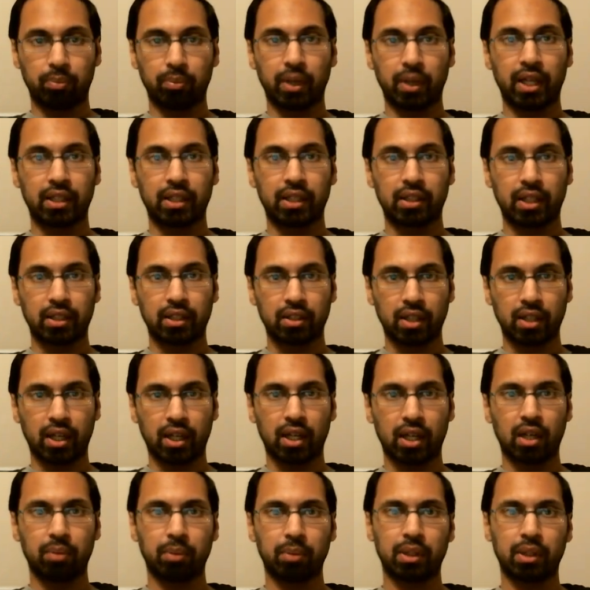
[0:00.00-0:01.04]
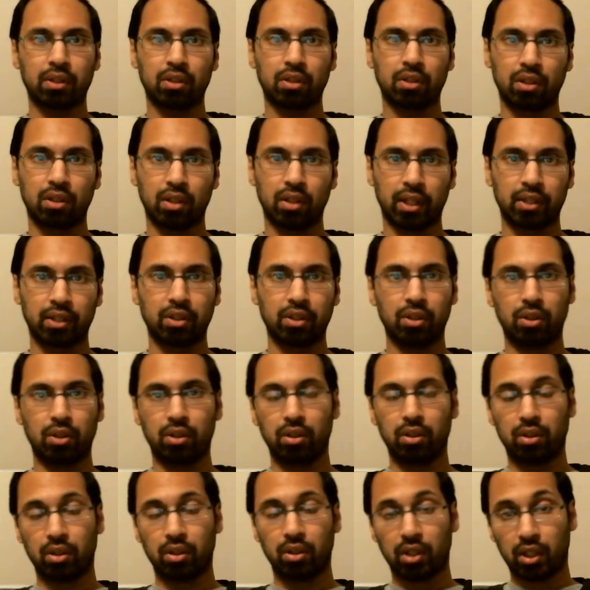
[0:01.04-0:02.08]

at that time, at the